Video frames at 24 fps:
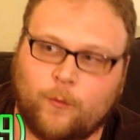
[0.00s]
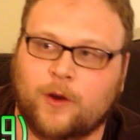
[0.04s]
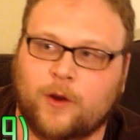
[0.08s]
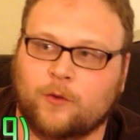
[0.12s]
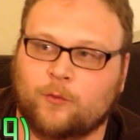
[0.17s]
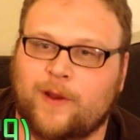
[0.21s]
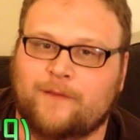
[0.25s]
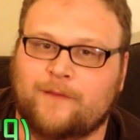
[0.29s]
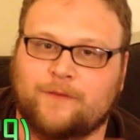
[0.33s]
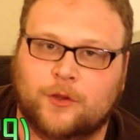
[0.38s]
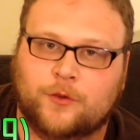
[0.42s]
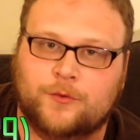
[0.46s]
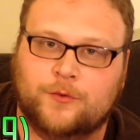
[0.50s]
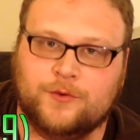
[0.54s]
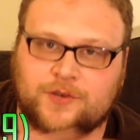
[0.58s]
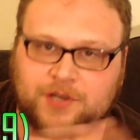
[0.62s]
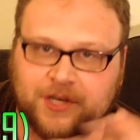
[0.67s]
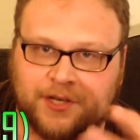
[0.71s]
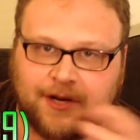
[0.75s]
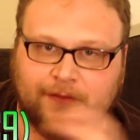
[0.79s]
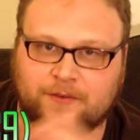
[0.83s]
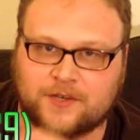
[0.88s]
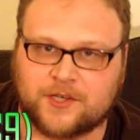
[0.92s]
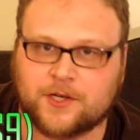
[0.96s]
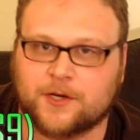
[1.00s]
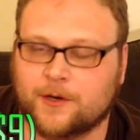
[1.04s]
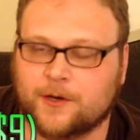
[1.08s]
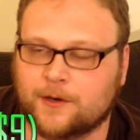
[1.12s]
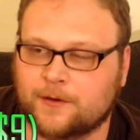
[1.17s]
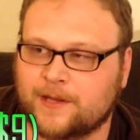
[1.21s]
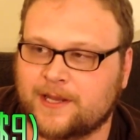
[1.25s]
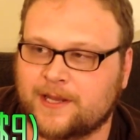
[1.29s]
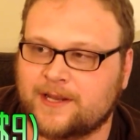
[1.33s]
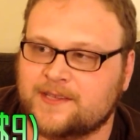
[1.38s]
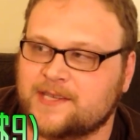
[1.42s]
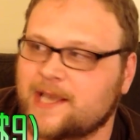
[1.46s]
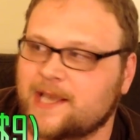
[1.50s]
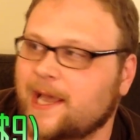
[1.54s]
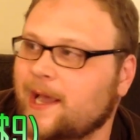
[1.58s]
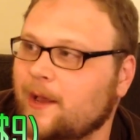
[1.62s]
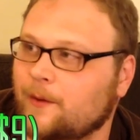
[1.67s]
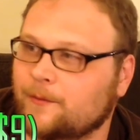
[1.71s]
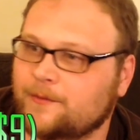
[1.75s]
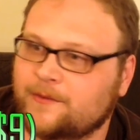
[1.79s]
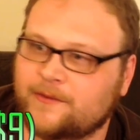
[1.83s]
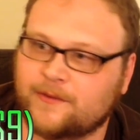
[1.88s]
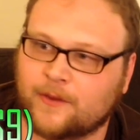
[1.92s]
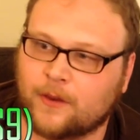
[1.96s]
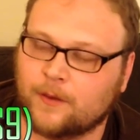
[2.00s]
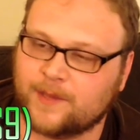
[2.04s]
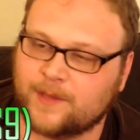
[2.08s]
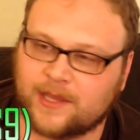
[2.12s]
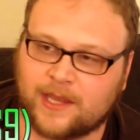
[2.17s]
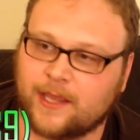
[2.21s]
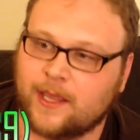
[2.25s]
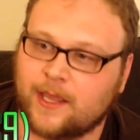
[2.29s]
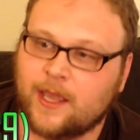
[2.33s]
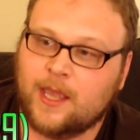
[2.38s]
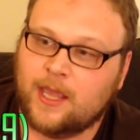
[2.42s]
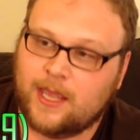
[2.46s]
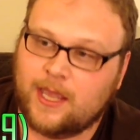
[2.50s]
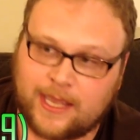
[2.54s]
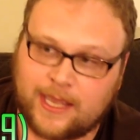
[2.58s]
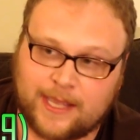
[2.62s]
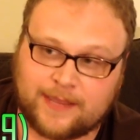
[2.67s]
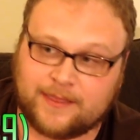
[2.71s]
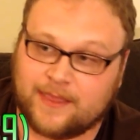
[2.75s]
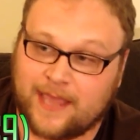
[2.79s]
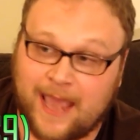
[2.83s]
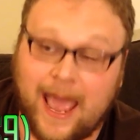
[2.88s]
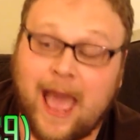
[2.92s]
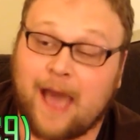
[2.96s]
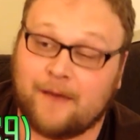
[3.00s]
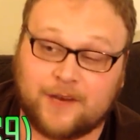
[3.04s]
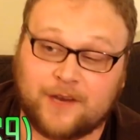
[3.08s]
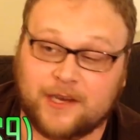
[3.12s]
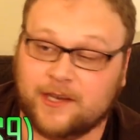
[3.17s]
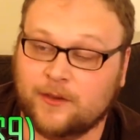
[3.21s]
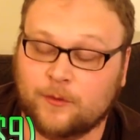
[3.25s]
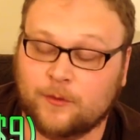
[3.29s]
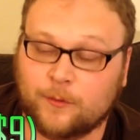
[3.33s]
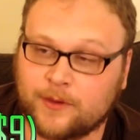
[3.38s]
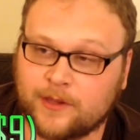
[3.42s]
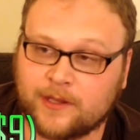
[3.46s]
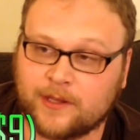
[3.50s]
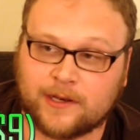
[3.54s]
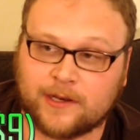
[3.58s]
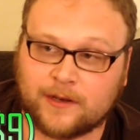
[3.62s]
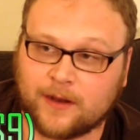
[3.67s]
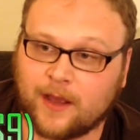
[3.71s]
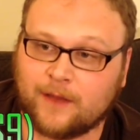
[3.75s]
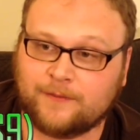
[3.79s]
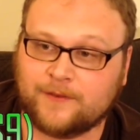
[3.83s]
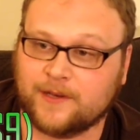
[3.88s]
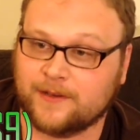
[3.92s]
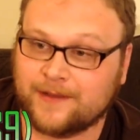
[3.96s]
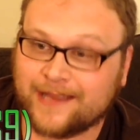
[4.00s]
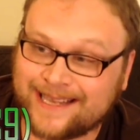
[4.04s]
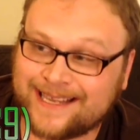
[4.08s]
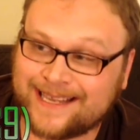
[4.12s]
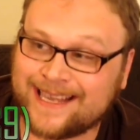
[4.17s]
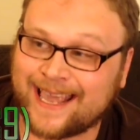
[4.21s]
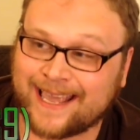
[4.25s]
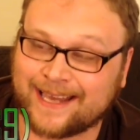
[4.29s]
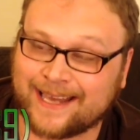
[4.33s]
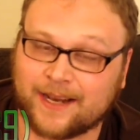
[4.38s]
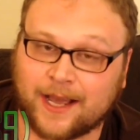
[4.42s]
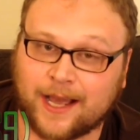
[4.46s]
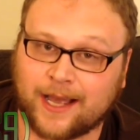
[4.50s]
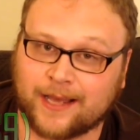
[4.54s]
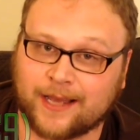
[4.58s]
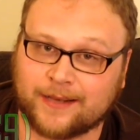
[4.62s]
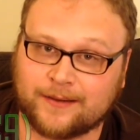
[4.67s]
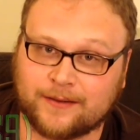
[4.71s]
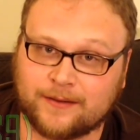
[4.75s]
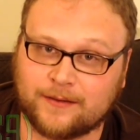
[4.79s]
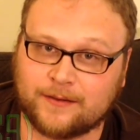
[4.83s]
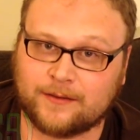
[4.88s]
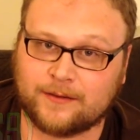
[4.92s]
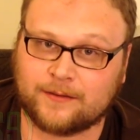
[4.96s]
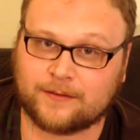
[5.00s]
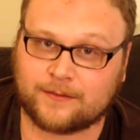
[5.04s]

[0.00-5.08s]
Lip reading: one revolution of a turn that it's out. So I mean, they have to deal with it, and often they cannot.